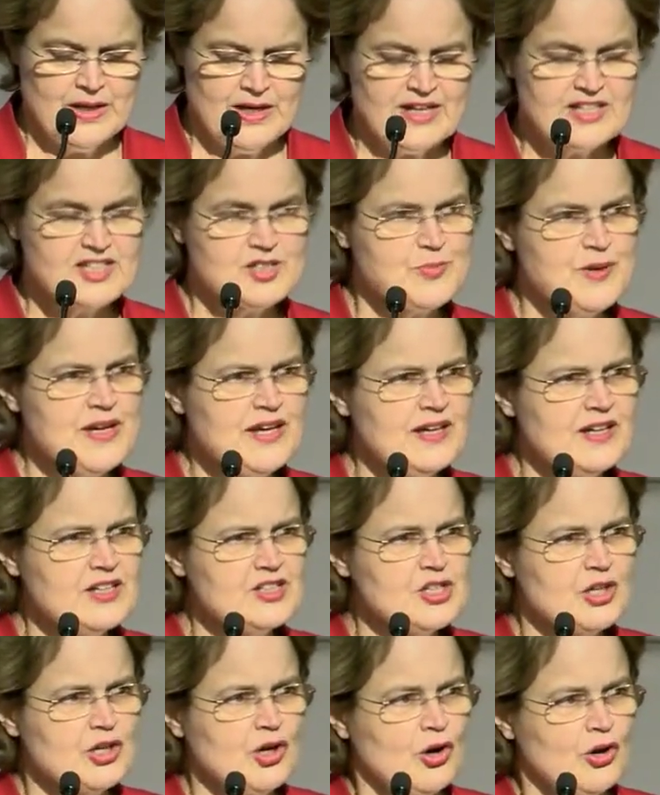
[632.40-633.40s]
In speaking
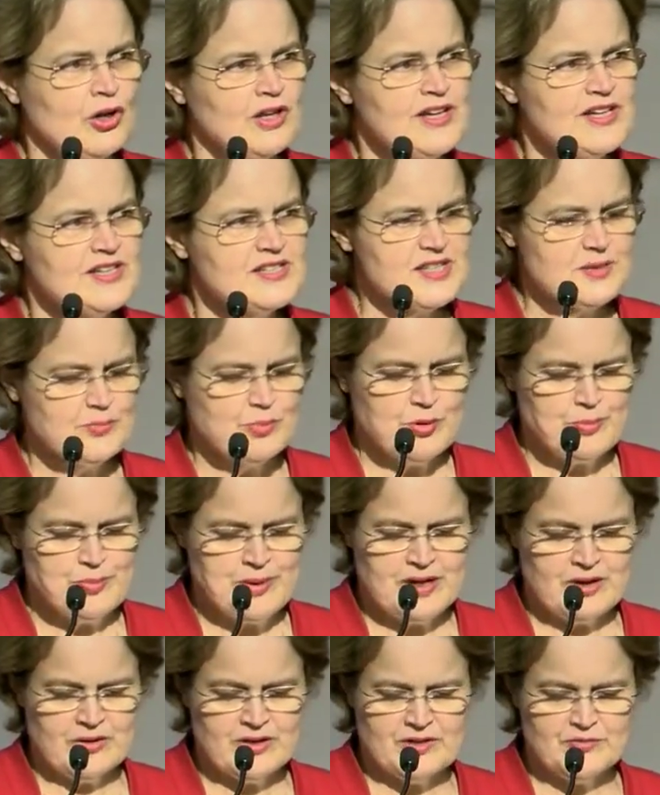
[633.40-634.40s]
to colleagues in
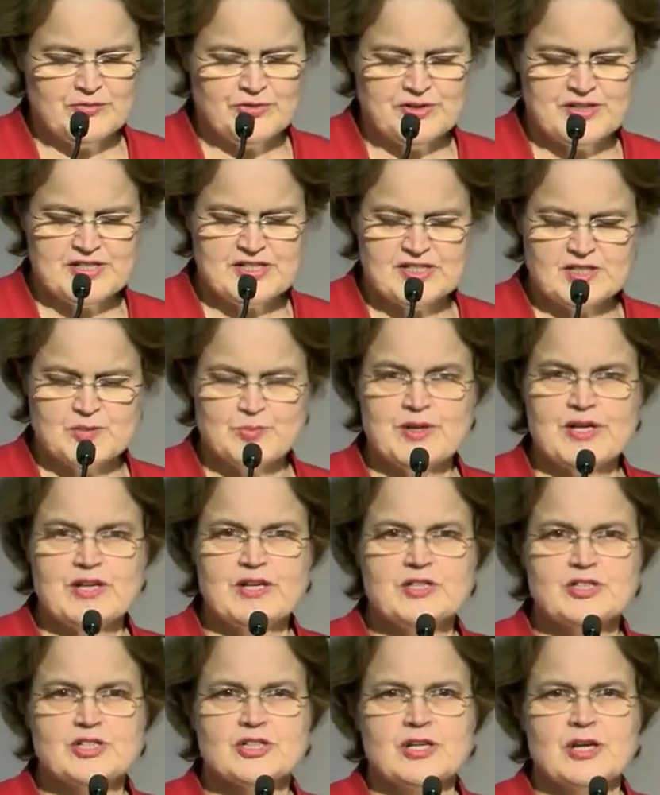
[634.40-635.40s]
preparing for this
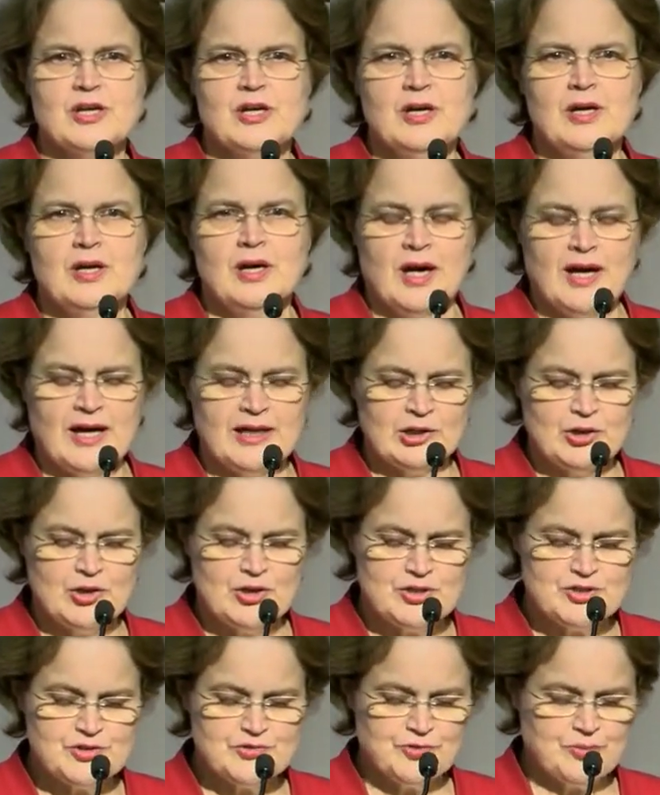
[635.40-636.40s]
speech, I
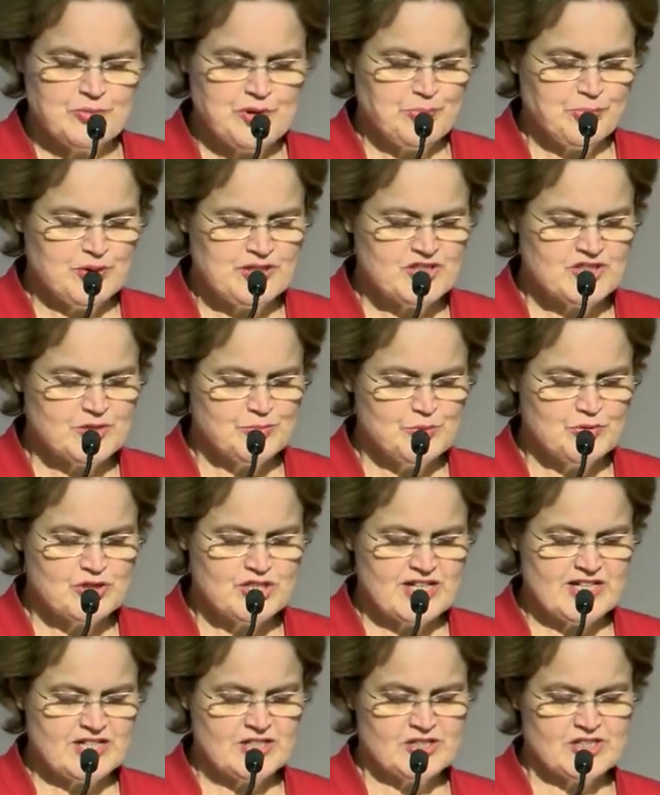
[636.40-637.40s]
learned from the principal
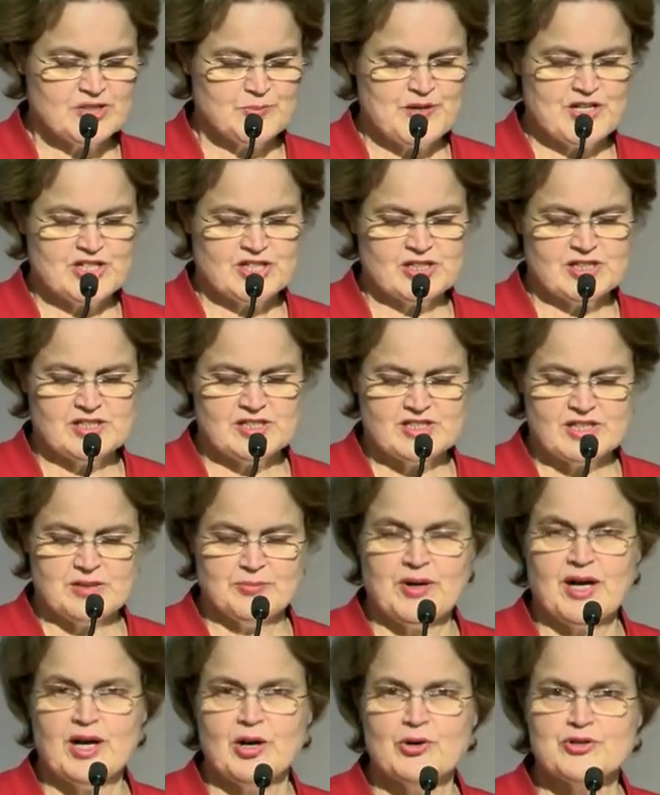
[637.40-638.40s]
gender specialist in
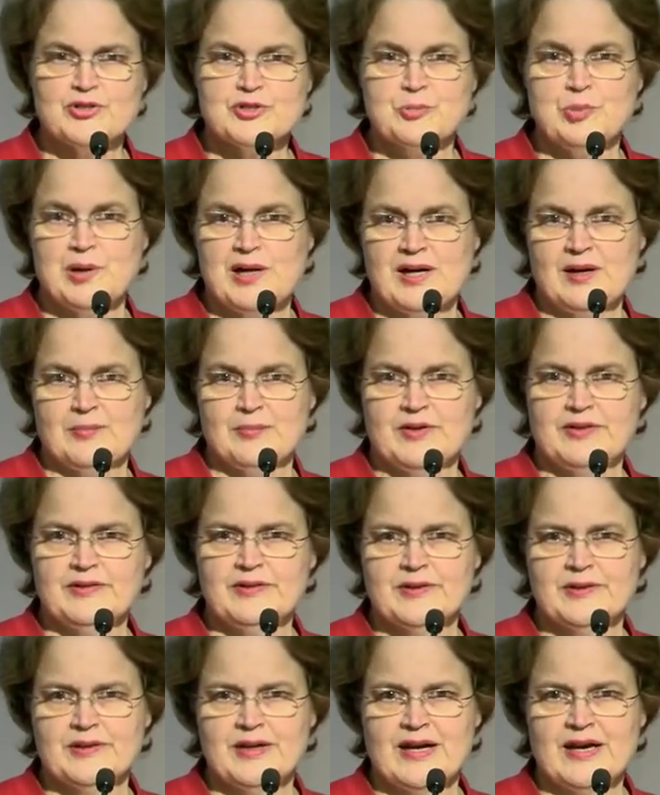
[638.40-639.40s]
my own
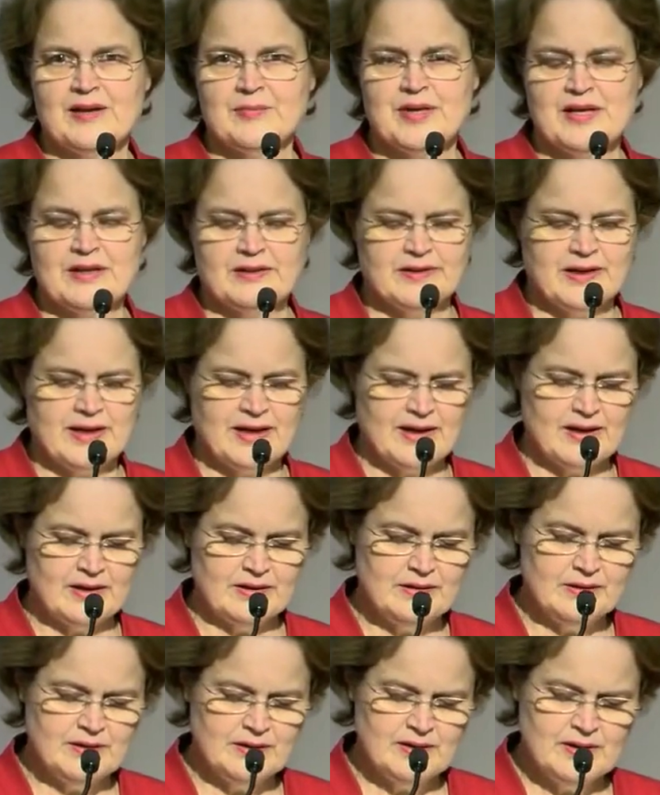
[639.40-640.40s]
department, Amy
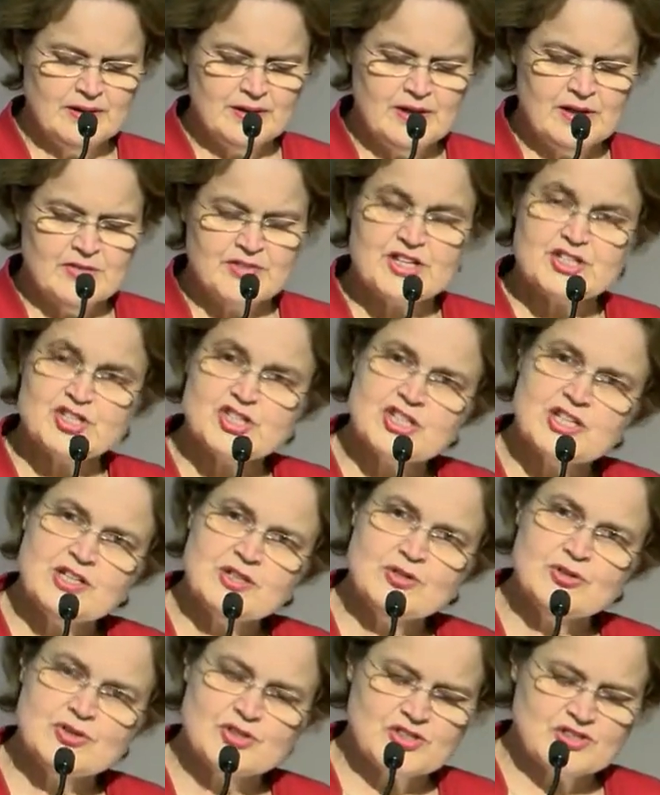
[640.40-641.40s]
Haddad, that she
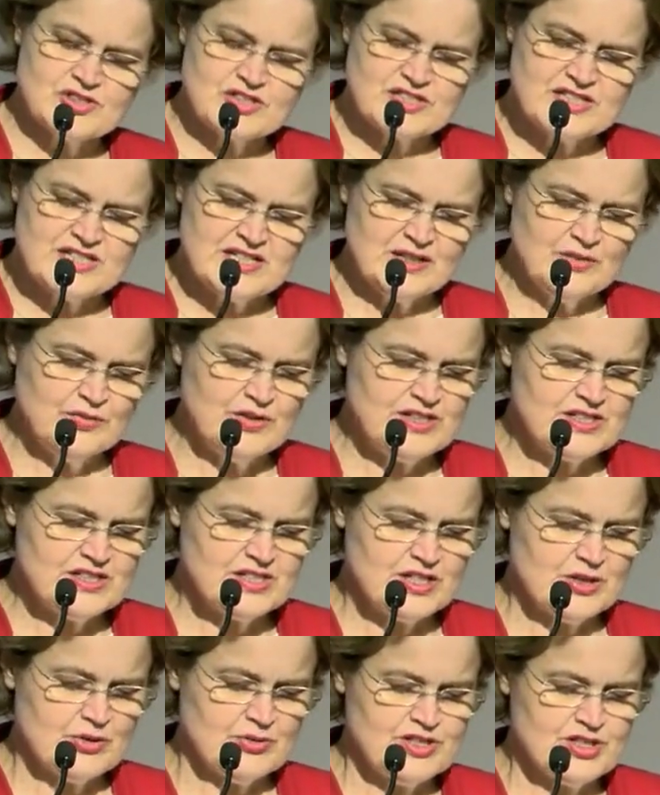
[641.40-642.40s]
uses a TV
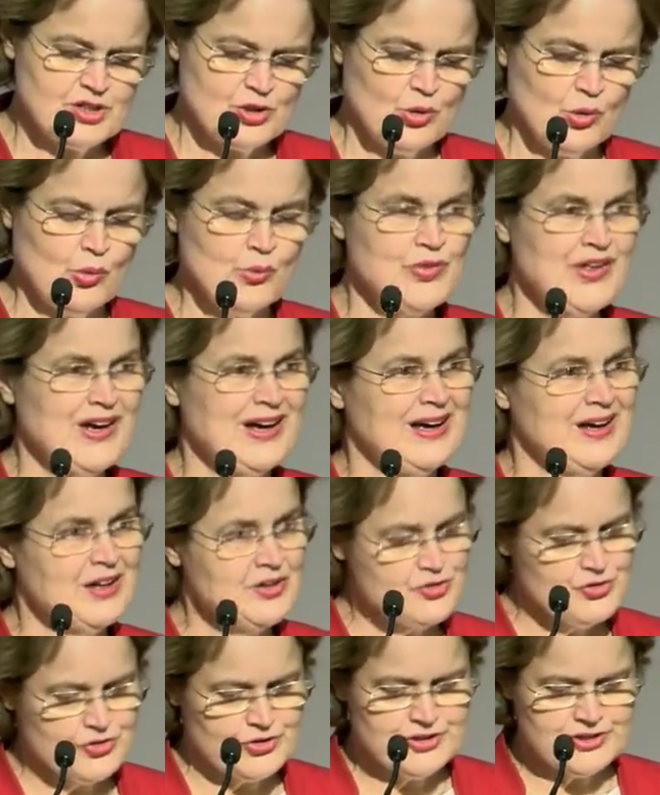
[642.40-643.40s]
series called The
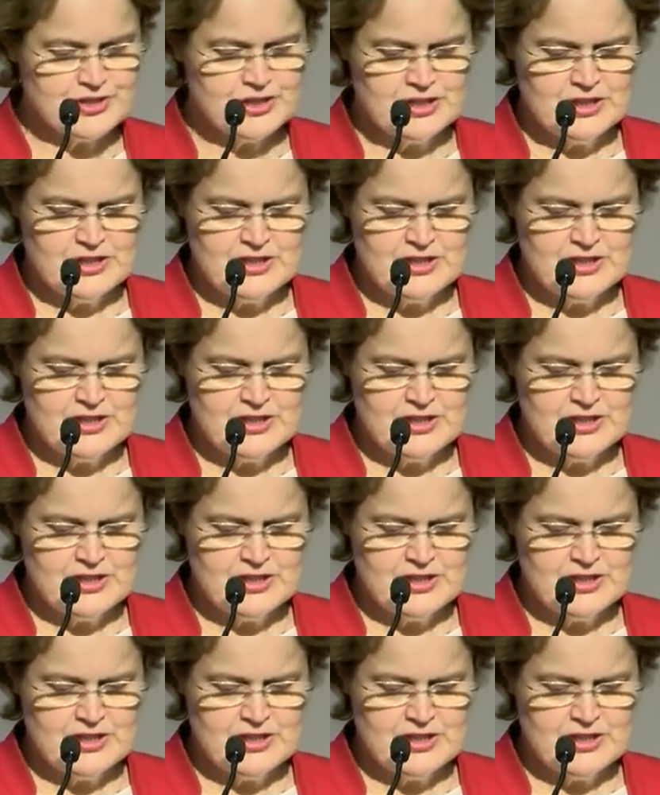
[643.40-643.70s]
100